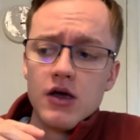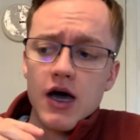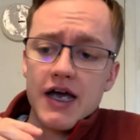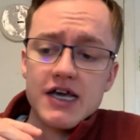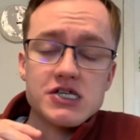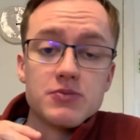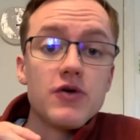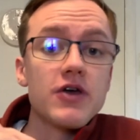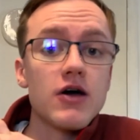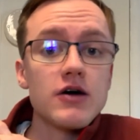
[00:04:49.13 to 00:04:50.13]
guess
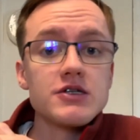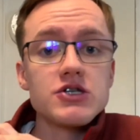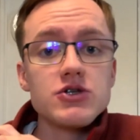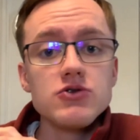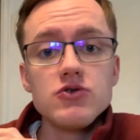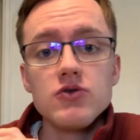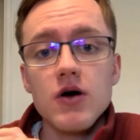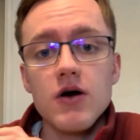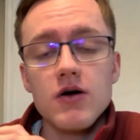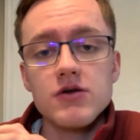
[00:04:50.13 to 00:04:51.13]
moving on to
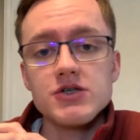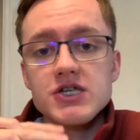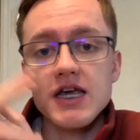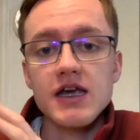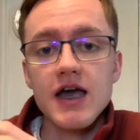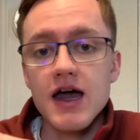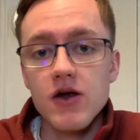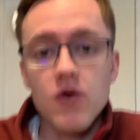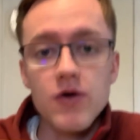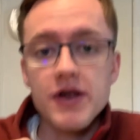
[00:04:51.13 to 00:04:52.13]
our second
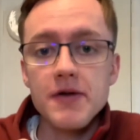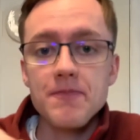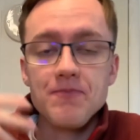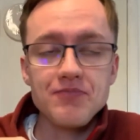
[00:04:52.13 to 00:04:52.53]
category,